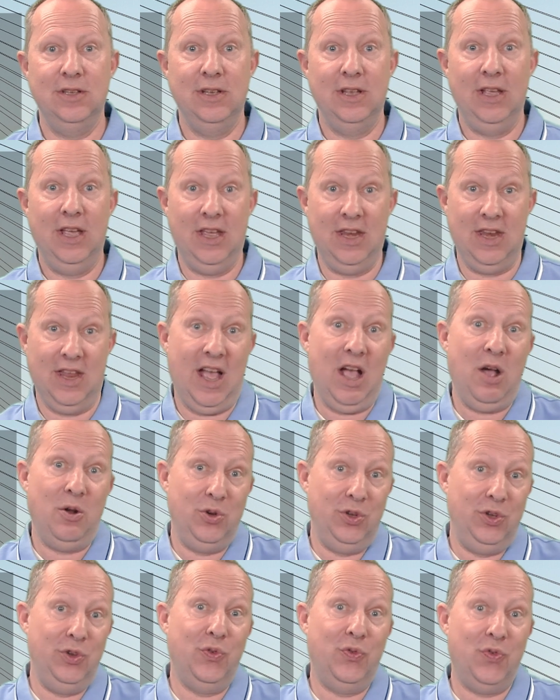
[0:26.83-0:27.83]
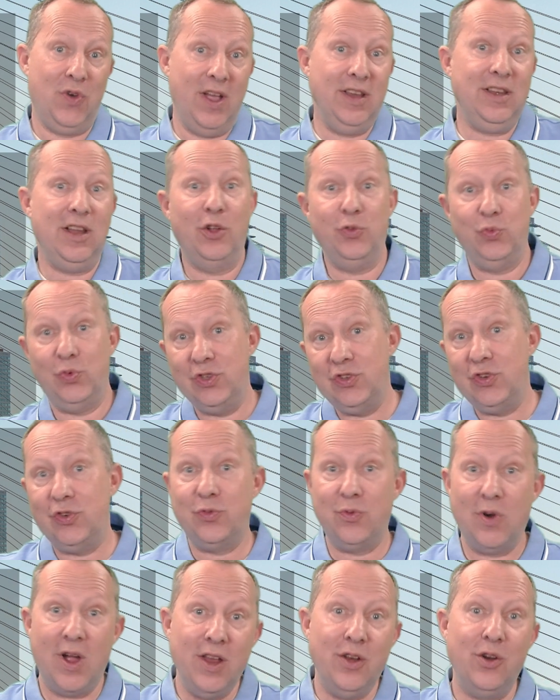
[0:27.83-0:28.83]
And how do you find out which is
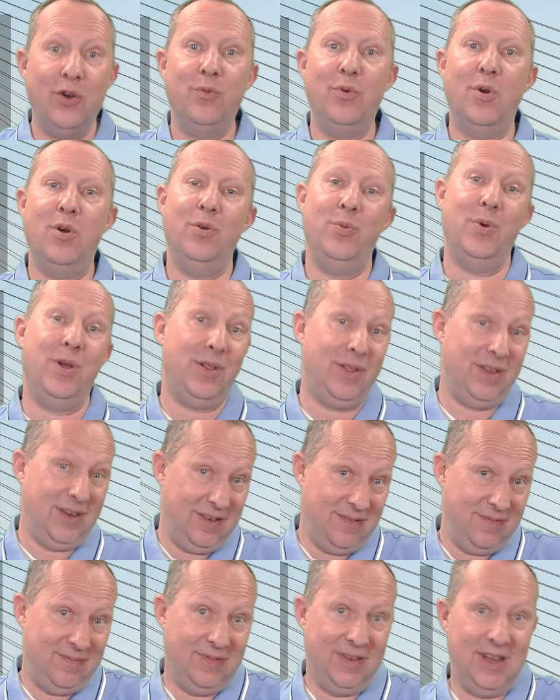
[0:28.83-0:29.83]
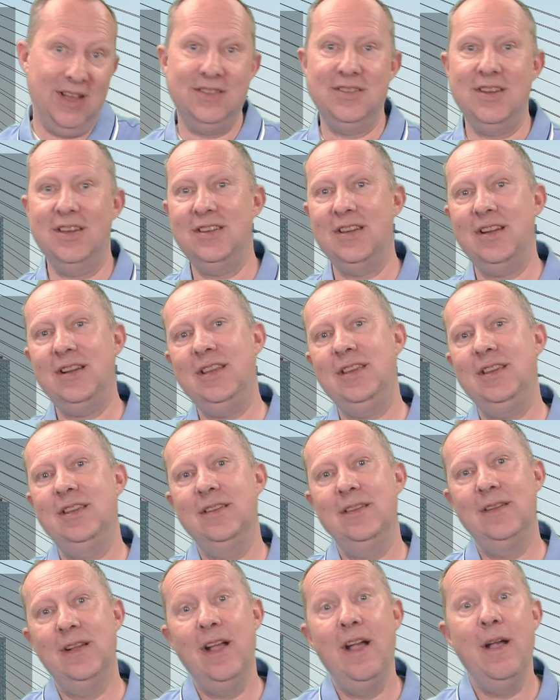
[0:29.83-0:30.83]
right or wrong? Well, that's exactly
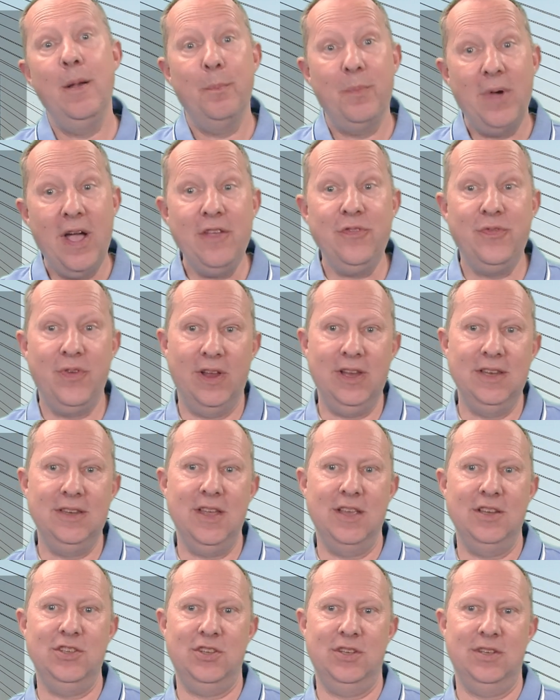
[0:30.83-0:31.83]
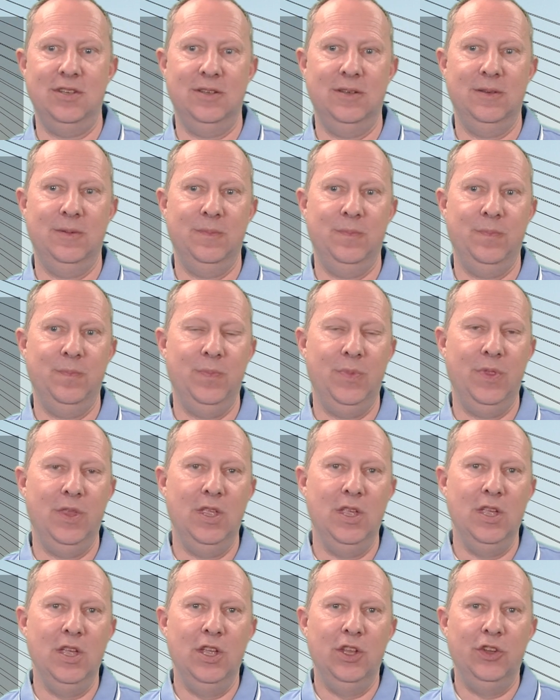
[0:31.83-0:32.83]
by validation.
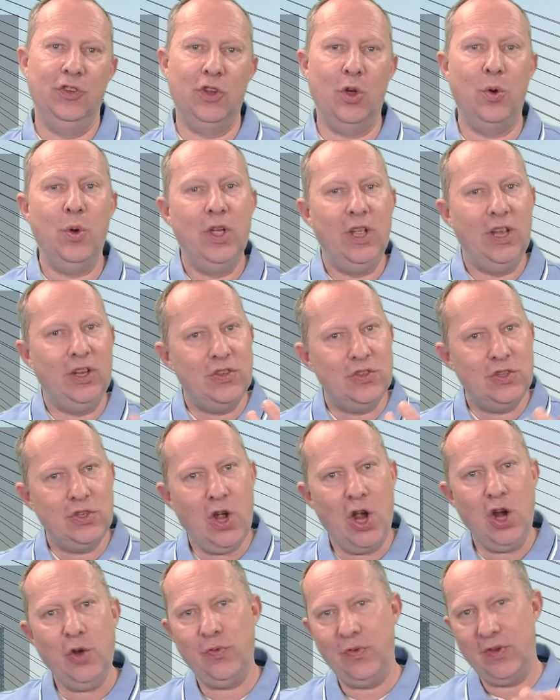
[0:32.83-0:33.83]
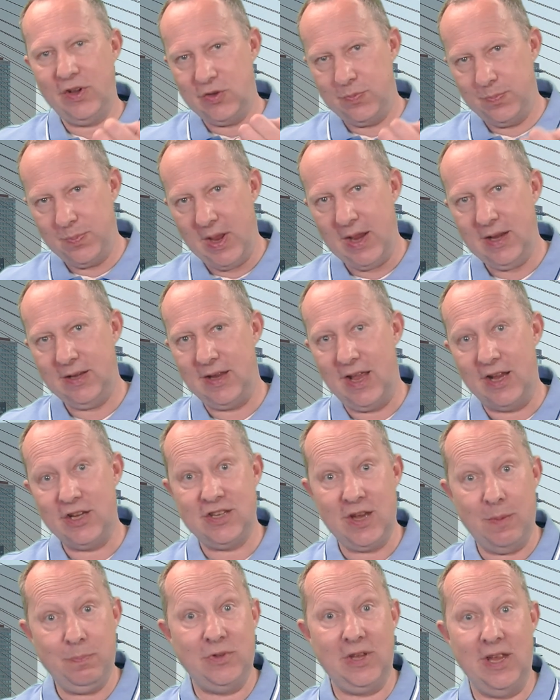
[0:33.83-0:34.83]
So it starts with
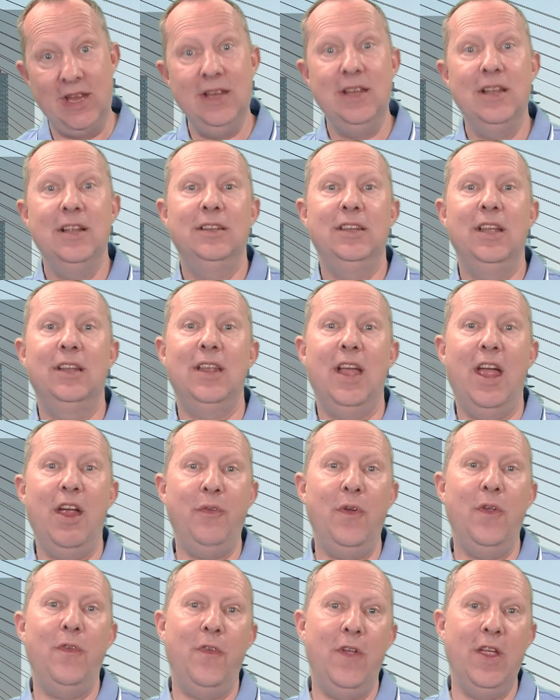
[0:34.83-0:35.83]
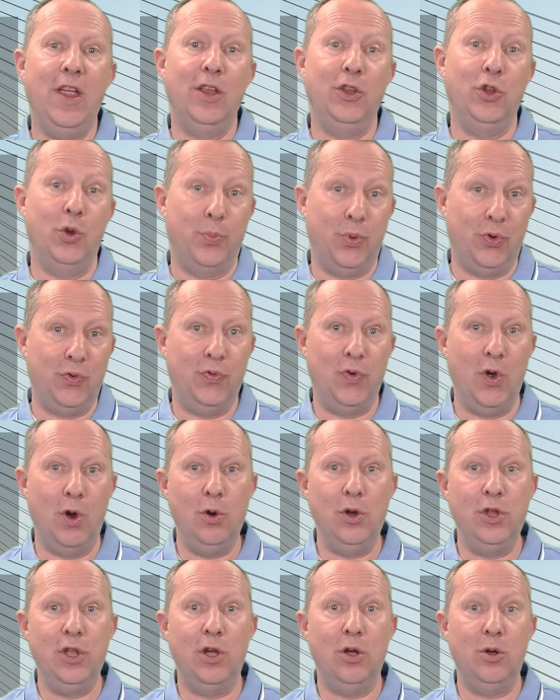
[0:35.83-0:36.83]
accepting that everything in your
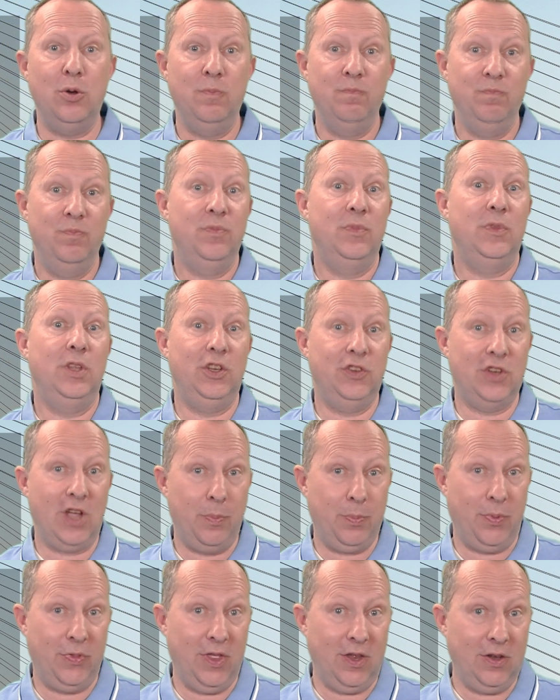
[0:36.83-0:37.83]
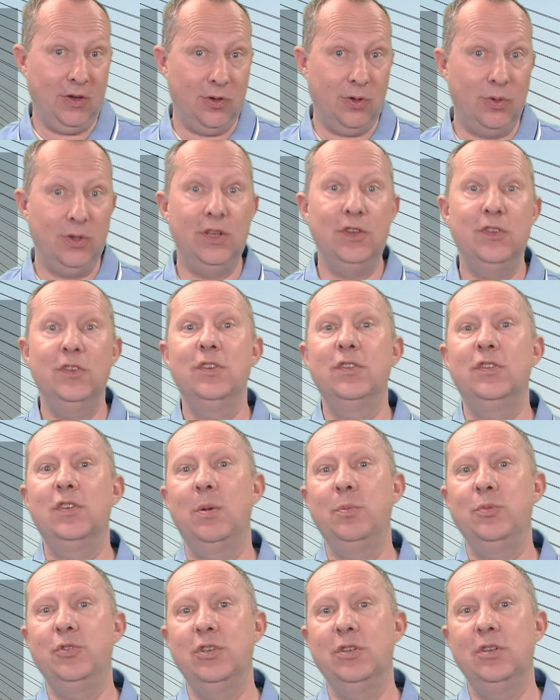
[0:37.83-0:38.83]
portfolio is hypothetical, is an
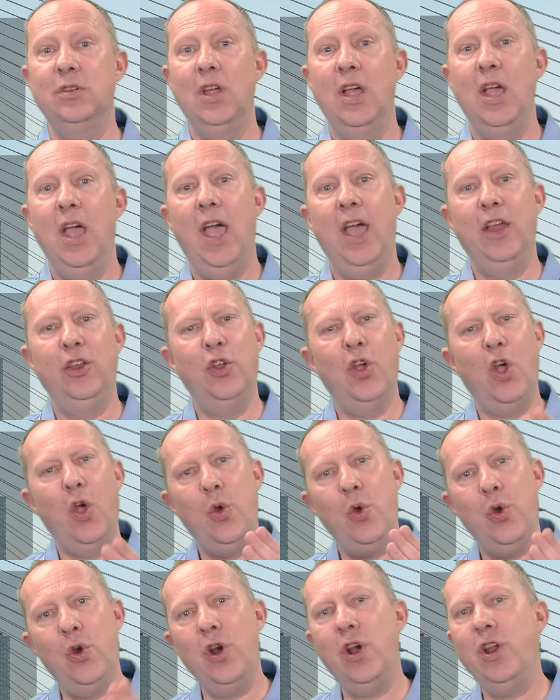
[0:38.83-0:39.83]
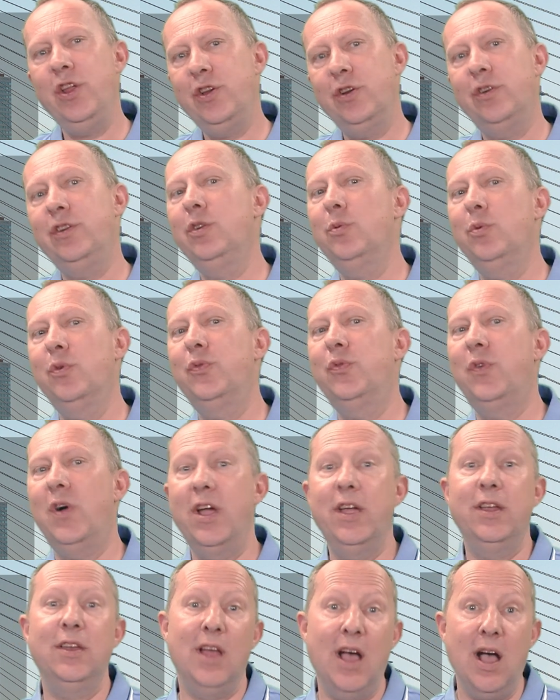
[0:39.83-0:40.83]
assumption, and the earlier you will
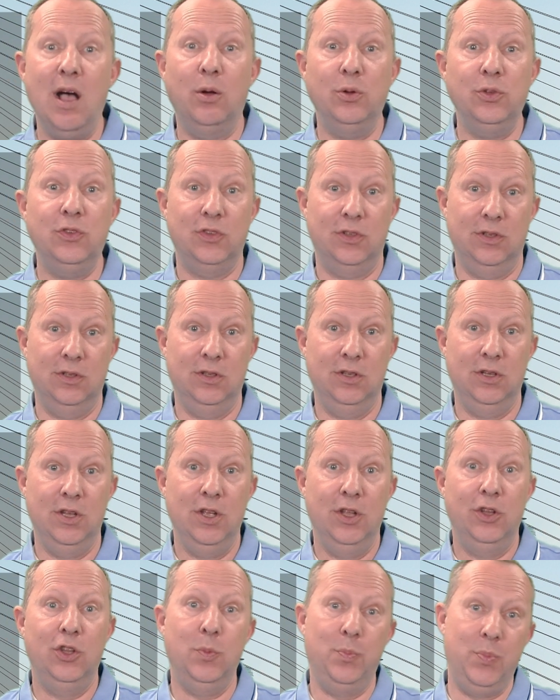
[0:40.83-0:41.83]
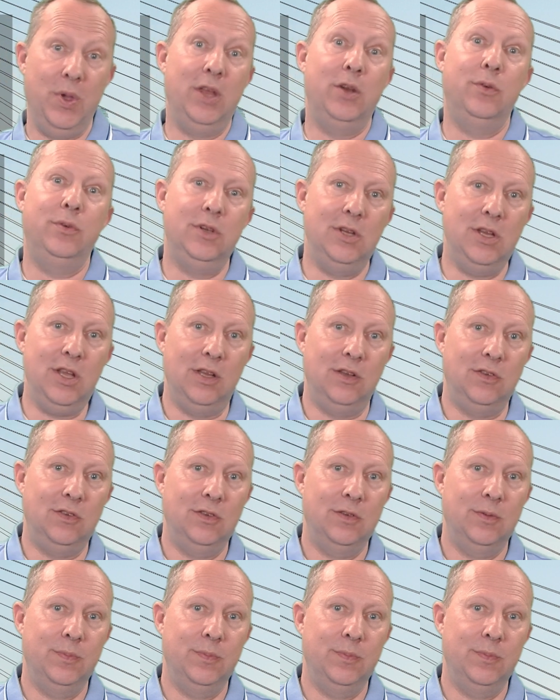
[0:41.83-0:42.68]
find out, the better it is.